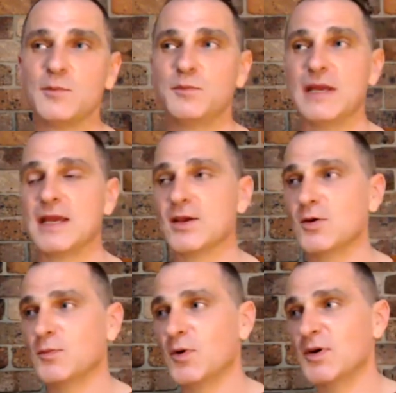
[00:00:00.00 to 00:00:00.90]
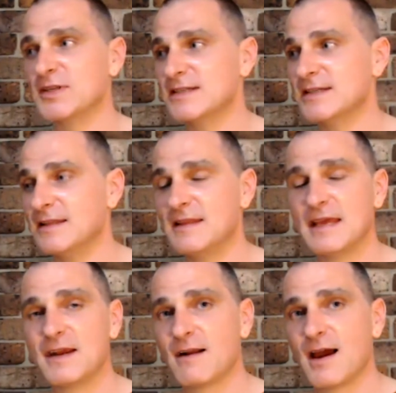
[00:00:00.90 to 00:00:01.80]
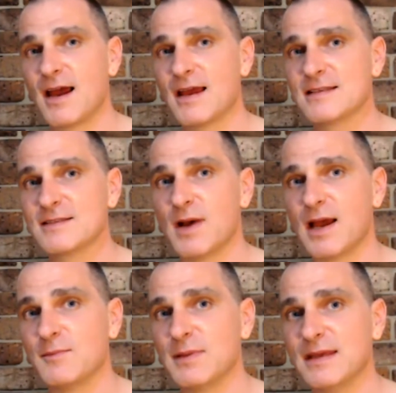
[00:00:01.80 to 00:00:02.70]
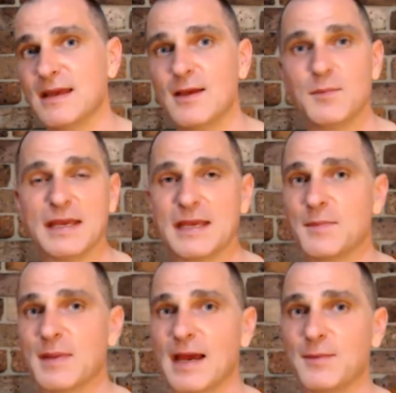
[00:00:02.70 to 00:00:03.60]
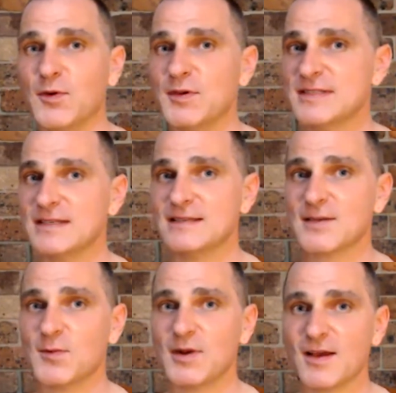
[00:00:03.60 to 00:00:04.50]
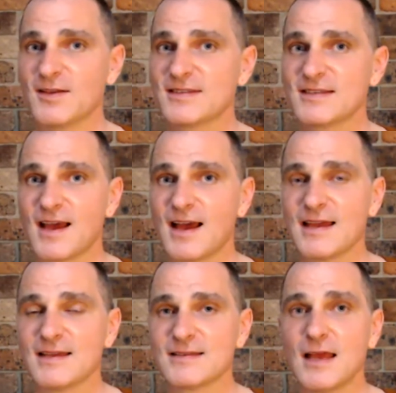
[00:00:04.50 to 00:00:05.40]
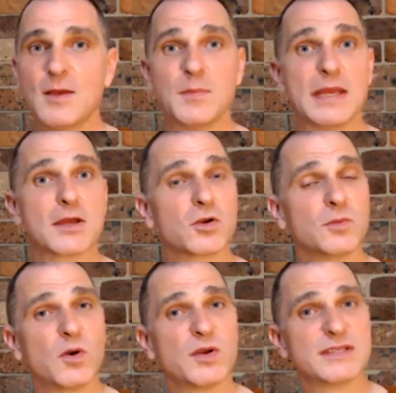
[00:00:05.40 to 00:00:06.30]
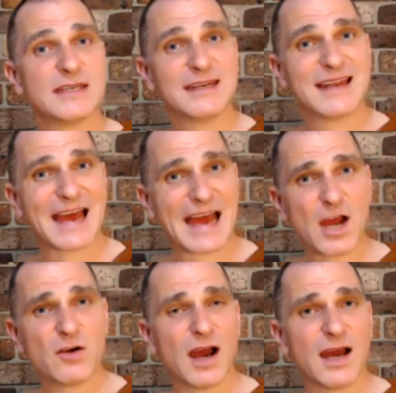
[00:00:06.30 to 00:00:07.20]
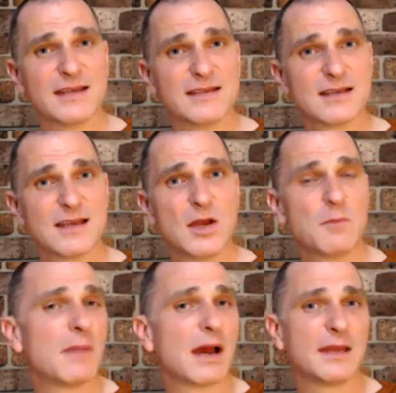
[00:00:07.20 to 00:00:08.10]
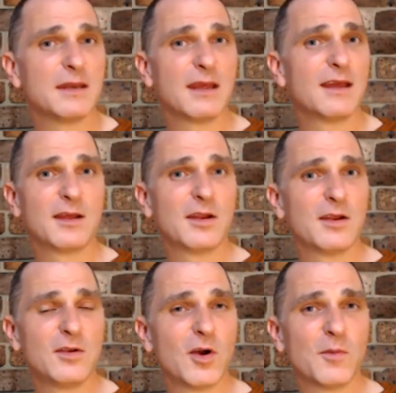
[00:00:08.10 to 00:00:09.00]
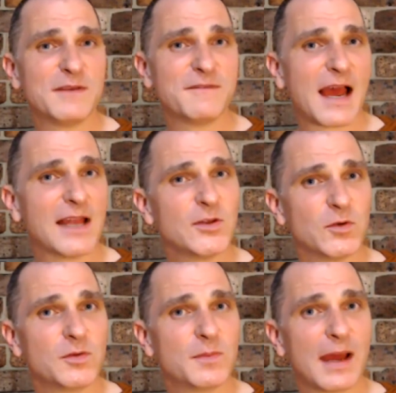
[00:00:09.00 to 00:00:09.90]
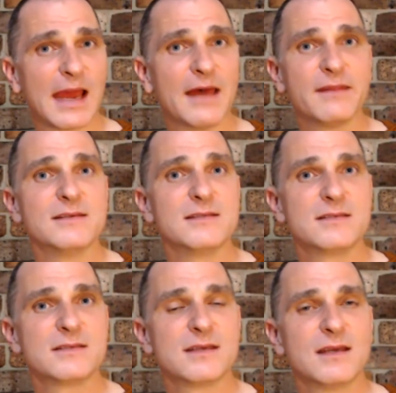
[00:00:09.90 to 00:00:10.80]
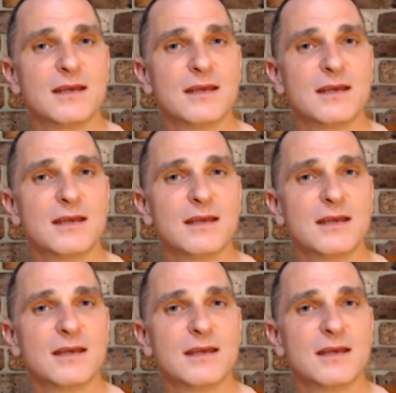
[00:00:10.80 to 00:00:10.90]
being a good person in their eyes might be being a bad person in someone else's eyes. Being a good person in our eyes might not be valued by others.